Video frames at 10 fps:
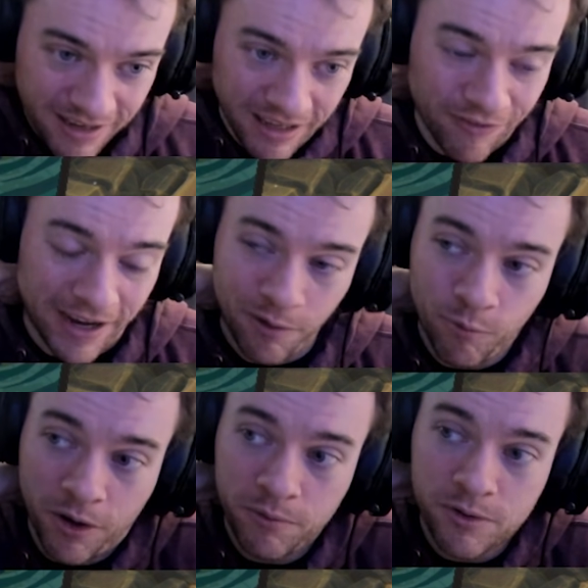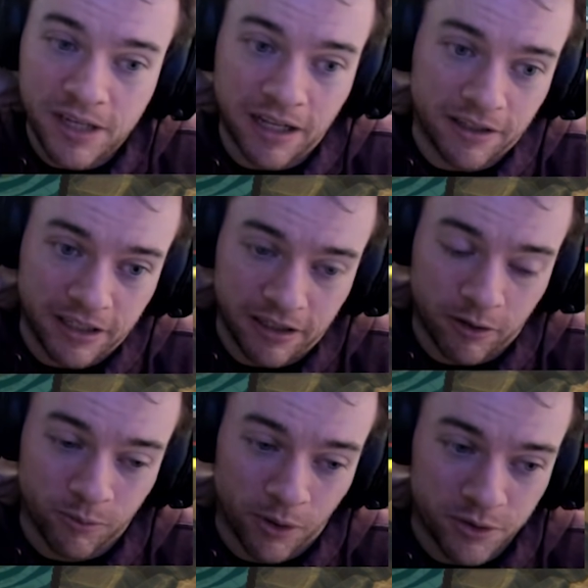if I had 1 Roselia
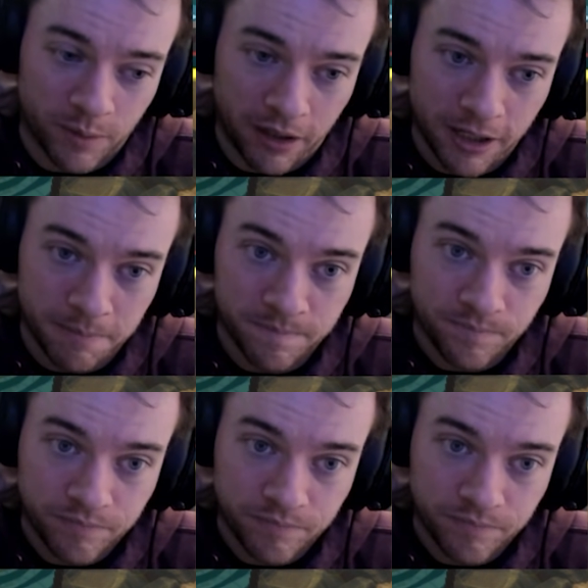or Roserade up,